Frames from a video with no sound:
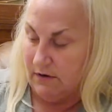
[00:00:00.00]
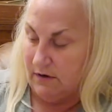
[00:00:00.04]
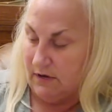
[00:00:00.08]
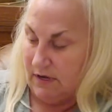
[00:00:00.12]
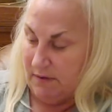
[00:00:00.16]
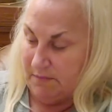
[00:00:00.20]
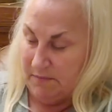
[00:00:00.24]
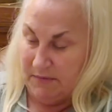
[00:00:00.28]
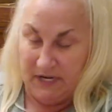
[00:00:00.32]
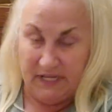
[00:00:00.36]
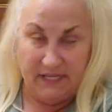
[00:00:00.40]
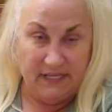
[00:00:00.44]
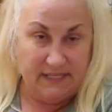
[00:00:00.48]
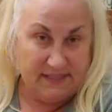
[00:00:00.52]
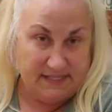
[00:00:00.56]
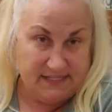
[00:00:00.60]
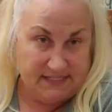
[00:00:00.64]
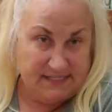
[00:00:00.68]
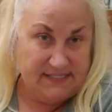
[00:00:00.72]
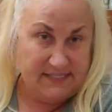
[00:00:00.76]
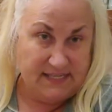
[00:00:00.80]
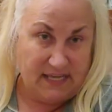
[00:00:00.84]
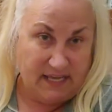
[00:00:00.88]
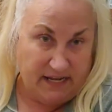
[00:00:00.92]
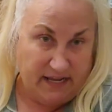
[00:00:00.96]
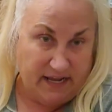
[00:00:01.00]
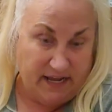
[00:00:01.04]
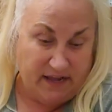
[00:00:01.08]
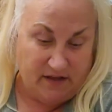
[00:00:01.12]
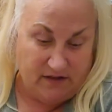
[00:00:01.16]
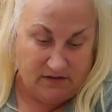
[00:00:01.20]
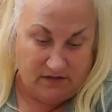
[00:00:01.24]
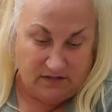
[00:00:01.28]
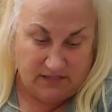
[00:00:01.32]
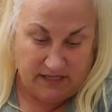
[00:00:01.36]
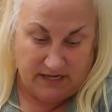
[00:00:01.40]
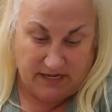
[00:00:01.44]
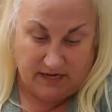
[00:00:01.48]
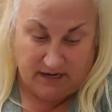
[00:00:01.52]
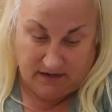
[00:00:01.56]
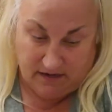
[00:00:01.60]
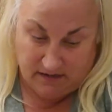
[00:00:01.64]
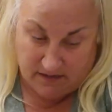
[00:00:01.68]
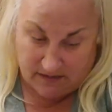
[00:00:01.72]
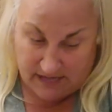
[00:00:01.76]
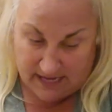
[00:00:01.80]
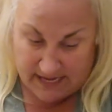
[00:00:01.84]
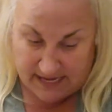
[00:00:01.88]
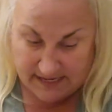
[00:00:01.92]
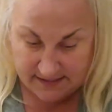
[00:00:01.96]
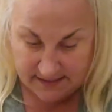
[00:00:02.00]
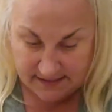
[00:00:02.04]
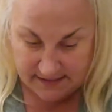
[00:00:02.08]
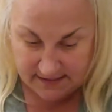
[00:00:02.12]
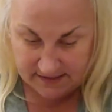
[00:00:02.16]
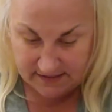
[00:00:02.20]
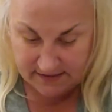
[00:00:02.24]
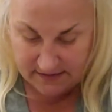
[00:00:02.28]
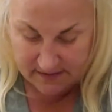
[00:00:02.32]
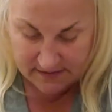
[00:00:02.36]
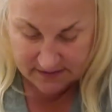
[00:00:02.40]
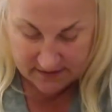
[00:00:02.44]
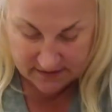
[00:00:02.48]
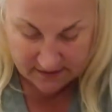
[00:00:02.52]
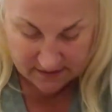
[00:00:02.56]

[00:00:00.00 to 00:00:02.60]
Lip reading: I'm going to get this set out. They are glasses.